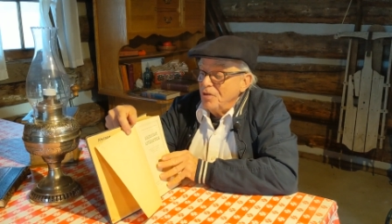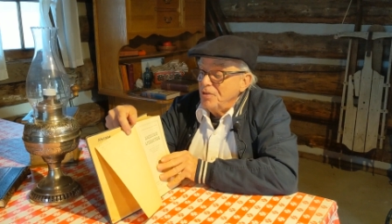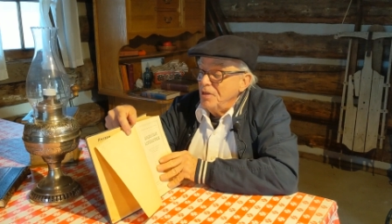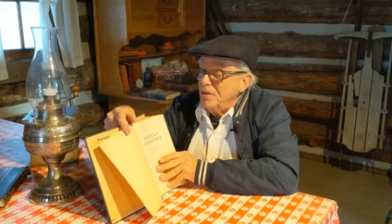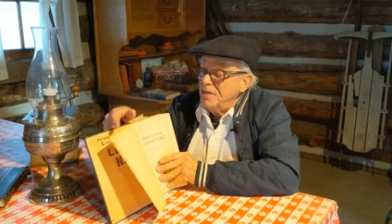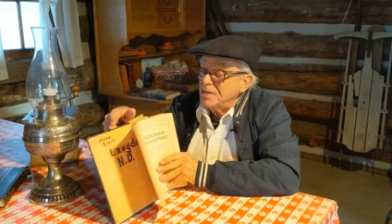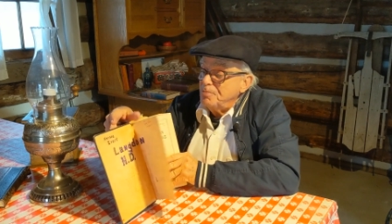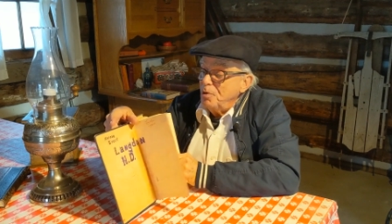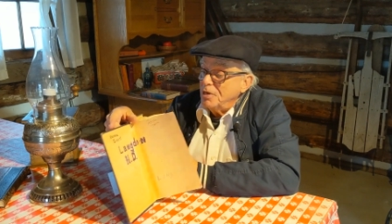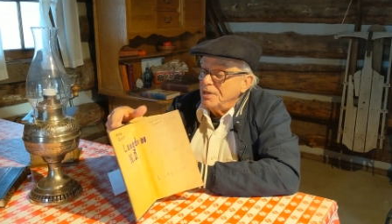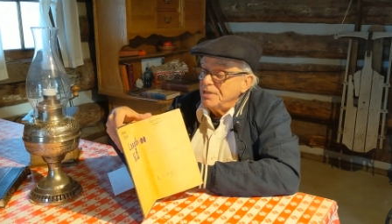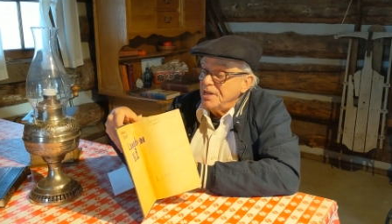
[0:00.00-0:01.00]
are, this
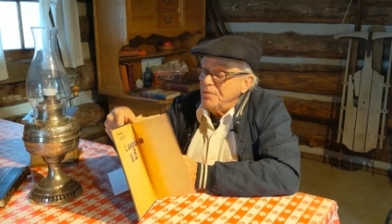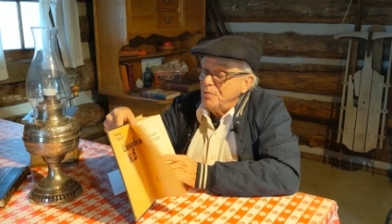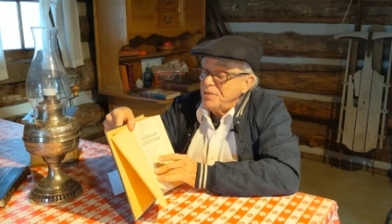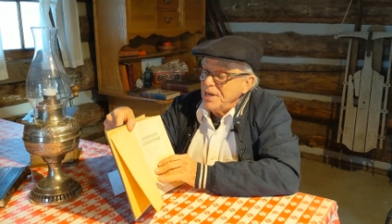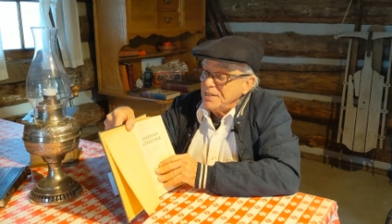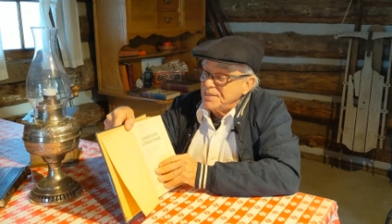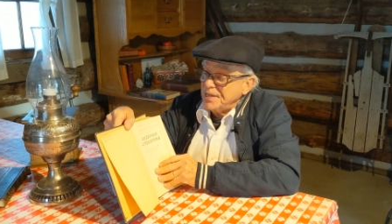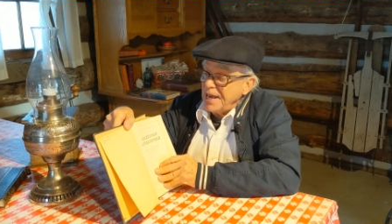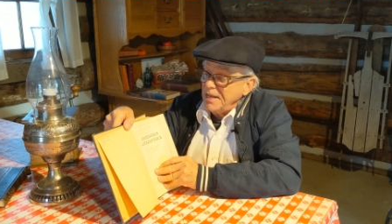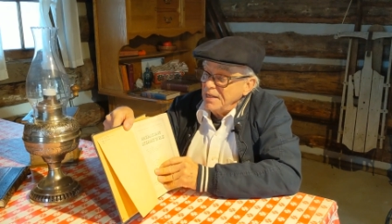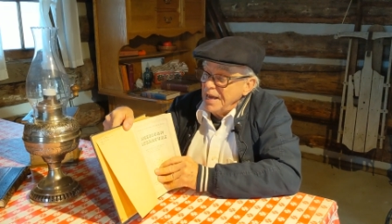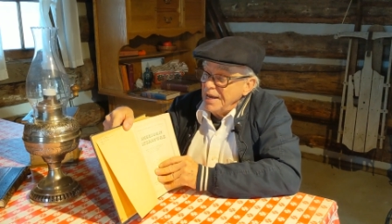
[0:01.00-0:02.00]
book is in with that
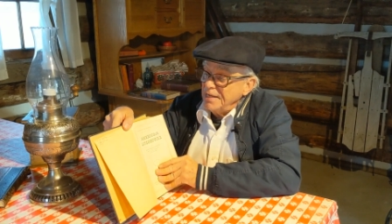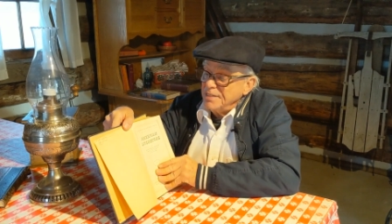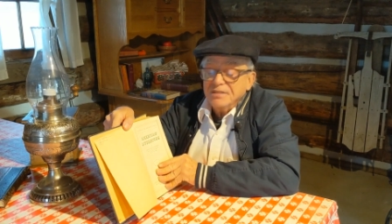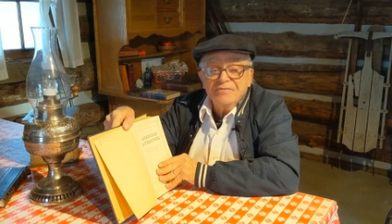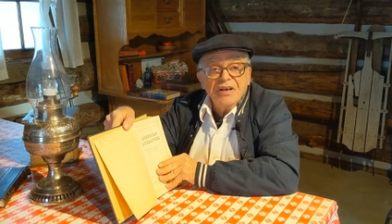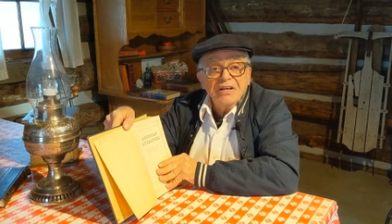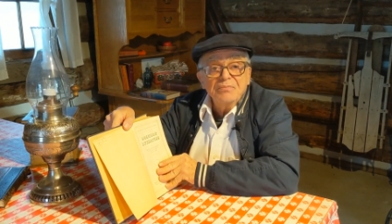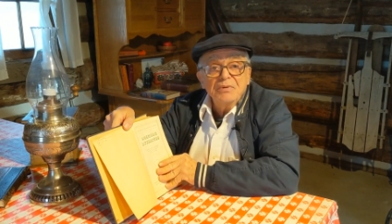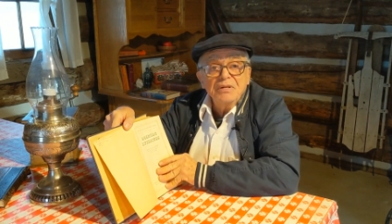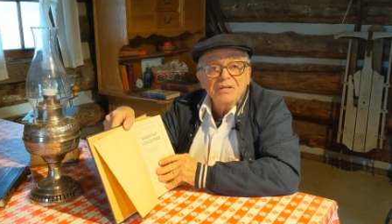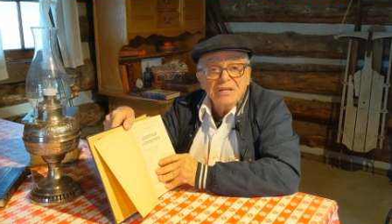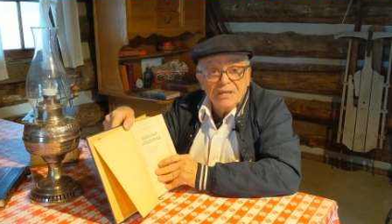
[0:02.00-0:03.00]
sale and it's
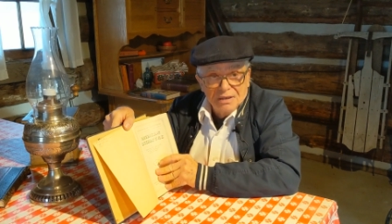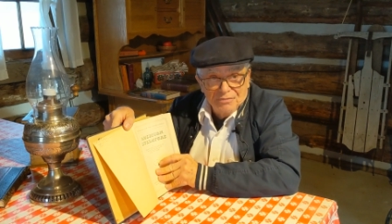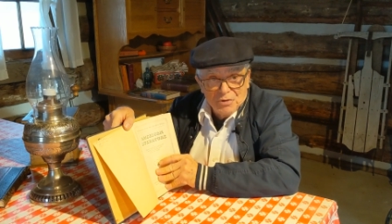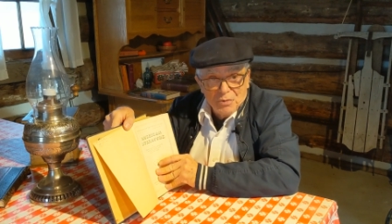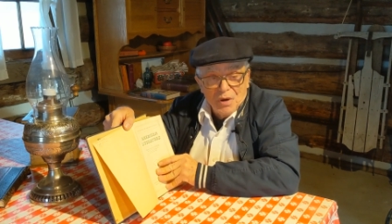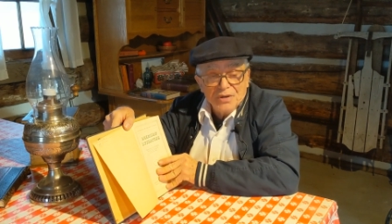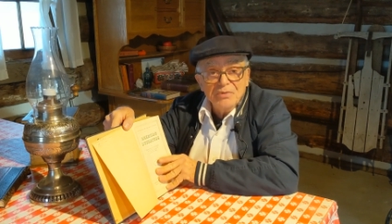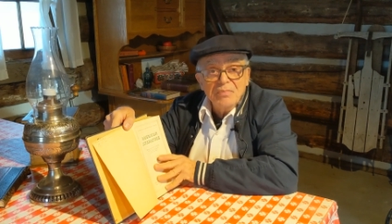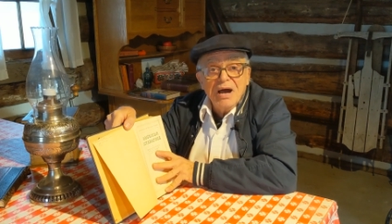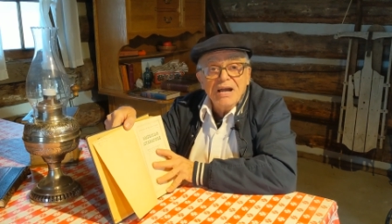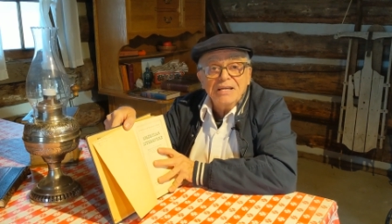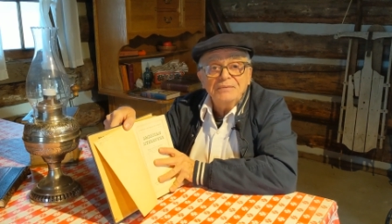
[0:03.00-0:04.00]
available if you want to
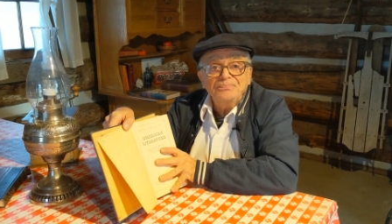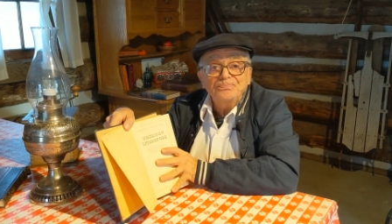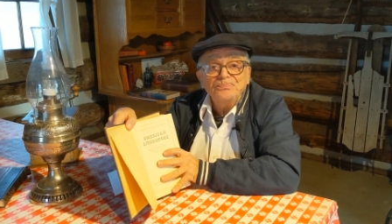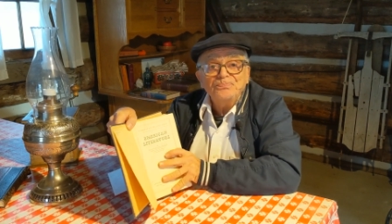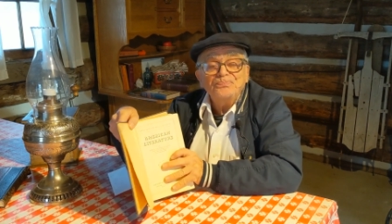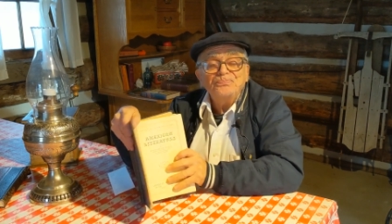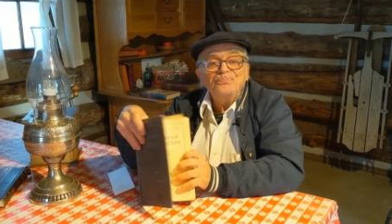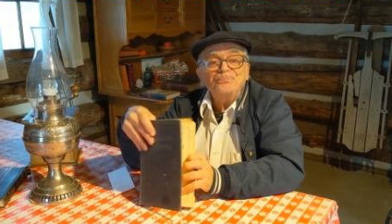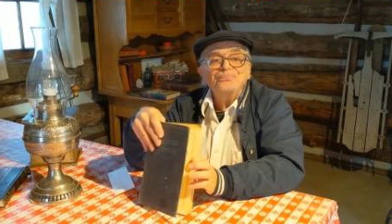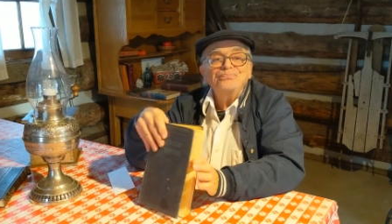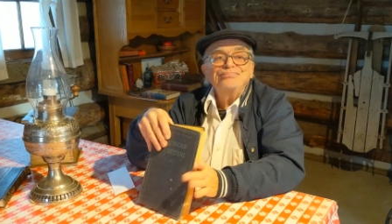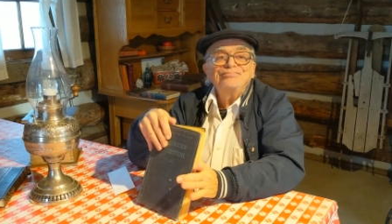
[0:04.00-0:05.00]
buy
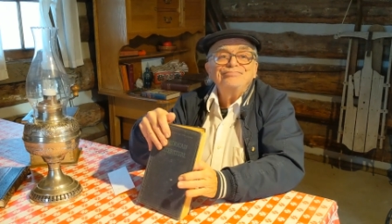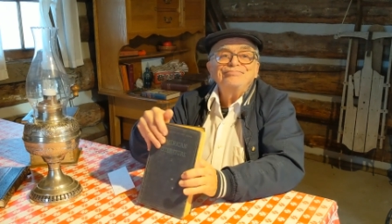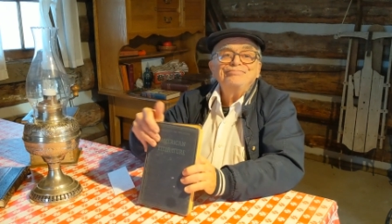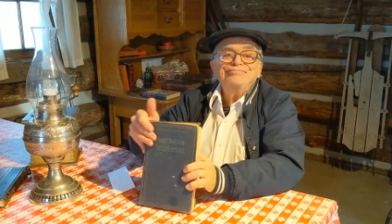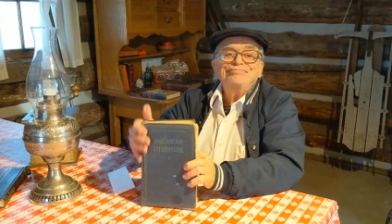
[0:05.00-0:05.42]
it.